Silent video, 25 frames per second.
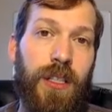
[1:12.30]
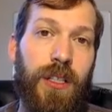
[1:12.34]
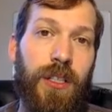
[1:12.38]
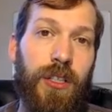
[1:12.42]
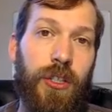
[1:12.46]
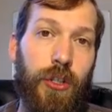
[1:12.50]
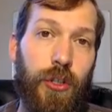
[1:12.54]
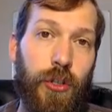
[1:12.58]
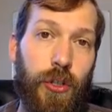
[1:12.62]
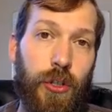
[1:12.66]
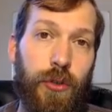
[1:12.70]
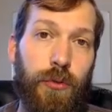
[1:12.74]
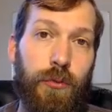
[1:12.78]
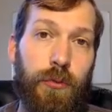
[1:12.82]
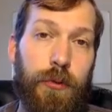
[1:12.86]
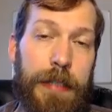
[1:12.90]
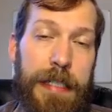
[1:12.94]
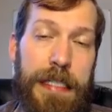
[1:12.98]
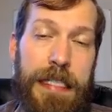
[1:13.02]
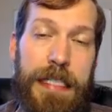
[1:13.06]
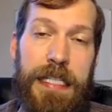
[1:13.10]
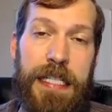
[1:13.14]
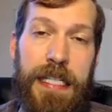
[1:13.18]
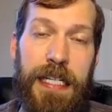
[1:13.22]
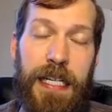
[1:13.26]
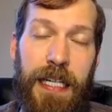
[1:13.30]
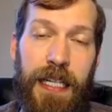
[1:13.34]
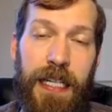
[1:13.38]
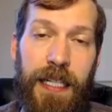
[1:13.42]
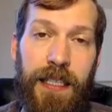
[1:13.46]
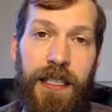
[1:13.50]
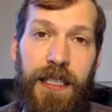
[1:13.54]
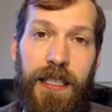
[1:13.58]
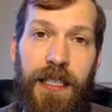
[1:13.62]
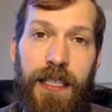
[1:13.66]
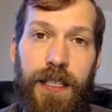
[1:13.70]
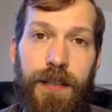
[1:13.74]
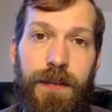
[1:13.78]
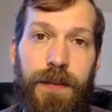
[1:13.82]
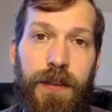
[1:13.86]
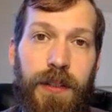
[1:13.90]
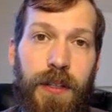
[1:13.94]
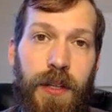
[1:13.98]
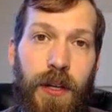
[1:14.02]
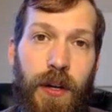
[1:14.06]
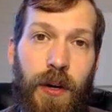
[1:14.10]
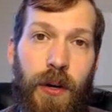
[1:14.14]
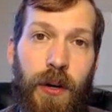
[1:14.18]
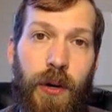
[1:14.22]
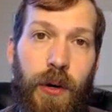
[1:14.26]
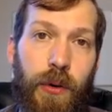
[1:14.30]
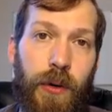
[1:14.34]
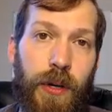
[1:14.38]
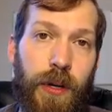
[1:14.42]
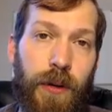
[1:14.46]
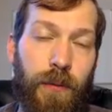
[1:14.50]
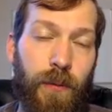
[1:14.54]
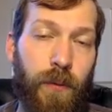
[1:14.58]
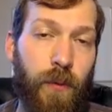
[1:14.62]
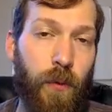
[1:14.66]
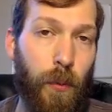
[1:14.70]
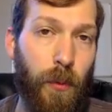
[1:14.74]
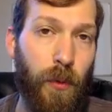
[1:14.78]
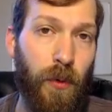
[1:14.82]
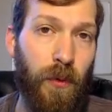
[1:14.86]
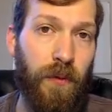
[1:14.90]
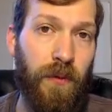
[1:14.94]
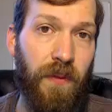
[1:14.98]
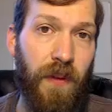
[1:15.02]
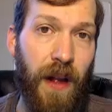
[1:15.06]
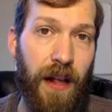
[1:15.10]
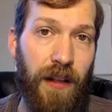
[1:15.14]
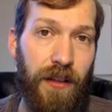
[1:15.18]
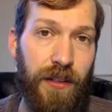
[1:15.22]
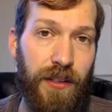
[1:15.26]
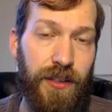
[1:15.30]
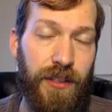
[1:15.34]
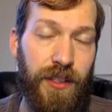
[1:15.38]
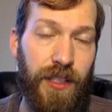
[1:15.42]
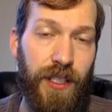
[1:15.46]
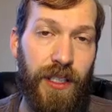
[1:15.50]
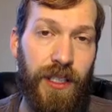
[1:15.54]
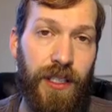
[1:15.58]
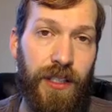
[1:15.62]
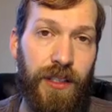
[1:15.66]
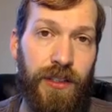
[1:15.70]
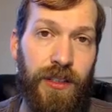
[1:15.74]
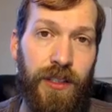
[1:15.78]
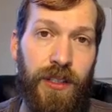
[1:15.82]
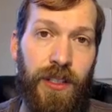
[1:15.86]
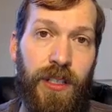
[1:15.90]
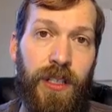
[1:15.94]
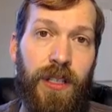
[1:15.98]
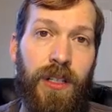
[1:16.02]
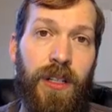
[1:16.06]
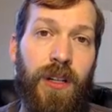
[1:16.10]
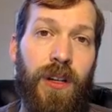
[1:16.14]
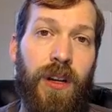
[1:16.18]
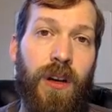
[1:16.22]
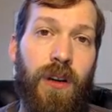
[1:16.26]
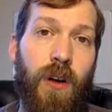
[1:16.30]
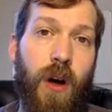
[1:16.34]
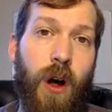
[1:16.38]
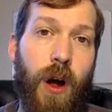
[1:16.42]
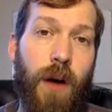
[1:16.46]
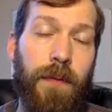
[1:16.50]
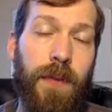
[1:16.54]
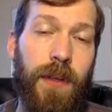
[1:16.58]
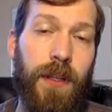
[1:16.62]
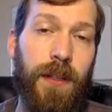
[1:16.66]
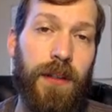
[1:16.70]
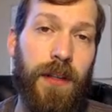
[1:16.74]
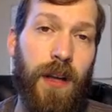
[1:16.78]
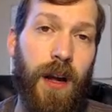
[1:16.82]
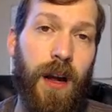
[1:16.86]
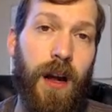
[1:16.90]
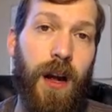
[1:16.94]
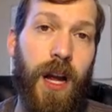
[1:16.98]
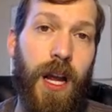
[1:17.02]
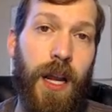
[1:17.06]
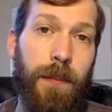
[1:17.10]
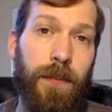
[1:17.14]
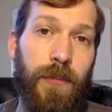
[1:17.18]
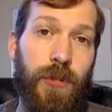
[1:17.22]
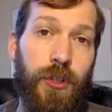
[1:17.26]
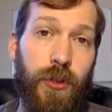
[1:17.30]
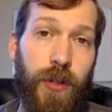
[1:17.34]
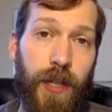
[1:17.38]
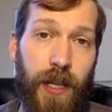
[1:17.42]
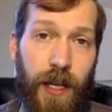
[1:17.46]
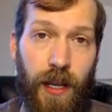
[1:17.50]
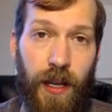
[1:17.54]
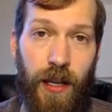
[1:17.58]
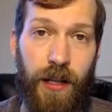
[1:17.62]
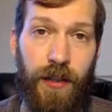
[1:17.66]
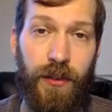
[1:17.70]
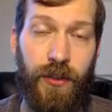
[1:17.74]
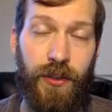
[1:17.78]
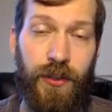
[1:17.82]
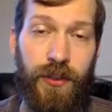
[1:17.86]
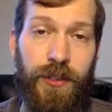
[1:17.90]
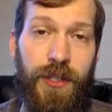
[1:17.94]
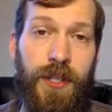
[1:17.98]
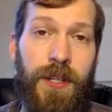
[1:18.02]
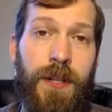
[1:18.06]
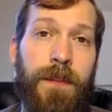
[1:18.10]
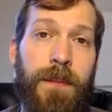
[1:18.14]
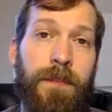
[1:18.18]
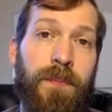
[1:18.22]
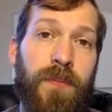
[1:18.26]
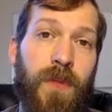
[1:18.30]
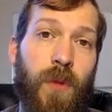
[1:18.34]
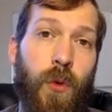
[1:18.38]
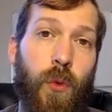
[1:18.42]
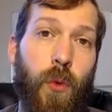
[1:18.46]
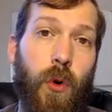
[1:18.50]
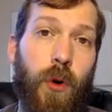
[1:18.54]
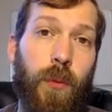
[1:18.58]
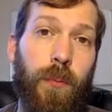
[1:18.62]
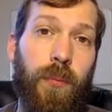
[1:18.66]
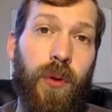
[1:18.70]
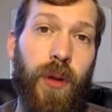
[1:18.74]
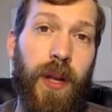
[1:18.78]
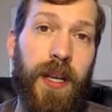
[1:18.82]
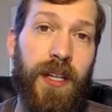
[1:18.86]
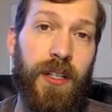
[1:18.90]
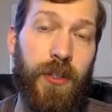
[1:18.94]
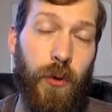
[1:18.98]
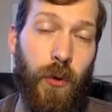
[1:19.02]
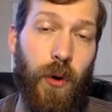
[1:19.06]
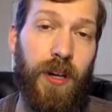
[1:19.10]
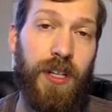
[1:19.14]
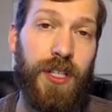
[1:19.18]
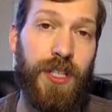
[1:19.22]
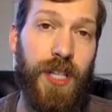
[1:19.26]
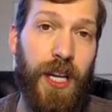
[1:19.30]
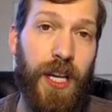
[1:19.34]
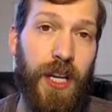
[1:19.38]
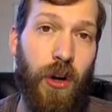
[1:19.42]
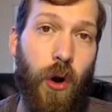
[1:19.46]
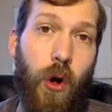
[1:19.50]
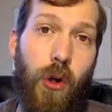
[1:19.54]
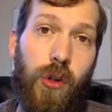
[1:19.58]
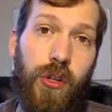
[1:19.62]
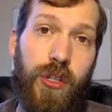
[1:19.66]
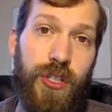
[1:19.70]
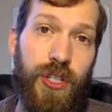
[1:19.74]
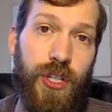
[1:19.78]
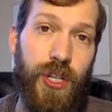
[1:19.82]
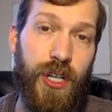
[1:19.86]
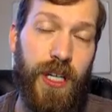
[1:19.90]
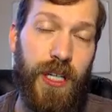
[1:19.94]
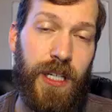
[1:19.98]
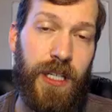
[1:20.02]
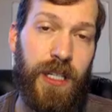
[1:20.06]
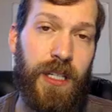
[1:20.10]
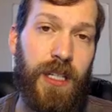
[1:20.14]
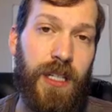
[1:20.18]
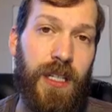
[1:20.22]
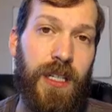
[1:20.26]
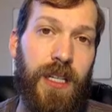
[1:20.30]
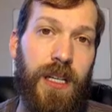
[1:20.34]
good reasoning, even though informal fallacies oftentimes trick us or play to our psychology